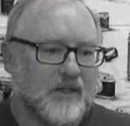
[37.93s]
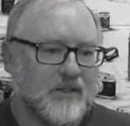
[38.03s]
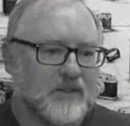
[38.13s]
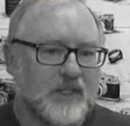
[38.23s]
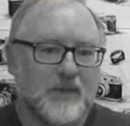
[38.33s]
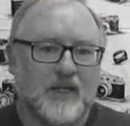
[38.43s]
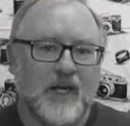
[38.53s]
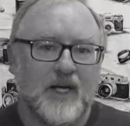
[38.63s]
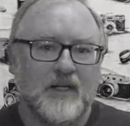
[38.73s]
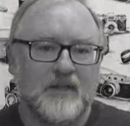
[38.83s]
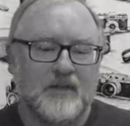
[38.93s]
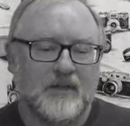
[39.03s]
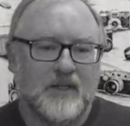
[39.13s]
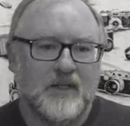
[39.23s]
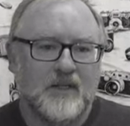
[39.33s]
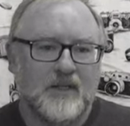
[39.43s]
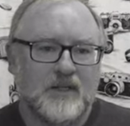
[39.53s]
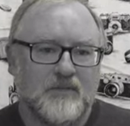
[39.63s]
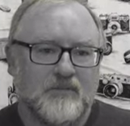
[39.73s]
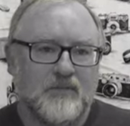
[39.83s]
some of that
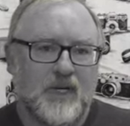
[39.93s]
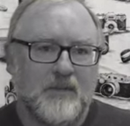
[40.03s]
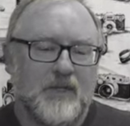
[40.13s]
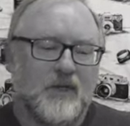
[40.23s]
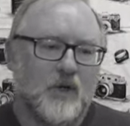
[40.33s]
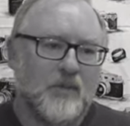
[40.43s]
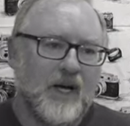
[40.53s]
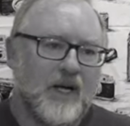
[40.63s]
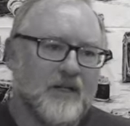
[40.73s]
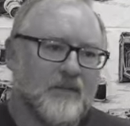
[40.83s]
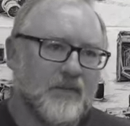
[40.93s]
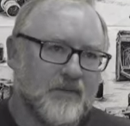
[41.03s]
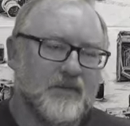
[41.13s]
has made me go back,